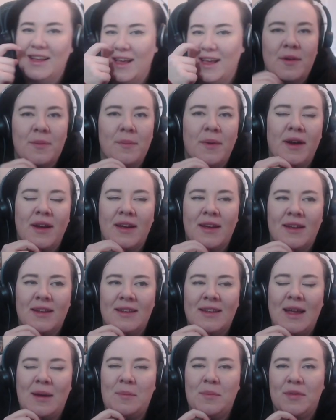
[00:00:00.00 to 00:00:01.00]
my
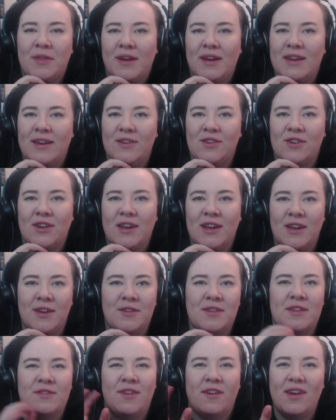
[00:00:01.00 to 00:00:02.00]
lamp that I usually
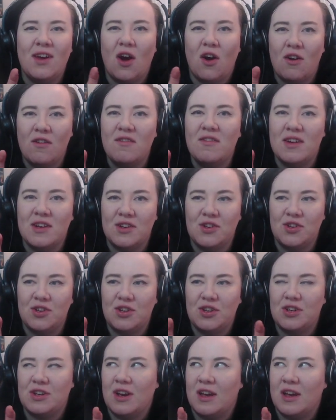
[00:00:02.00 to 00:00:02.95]
use, is very orange.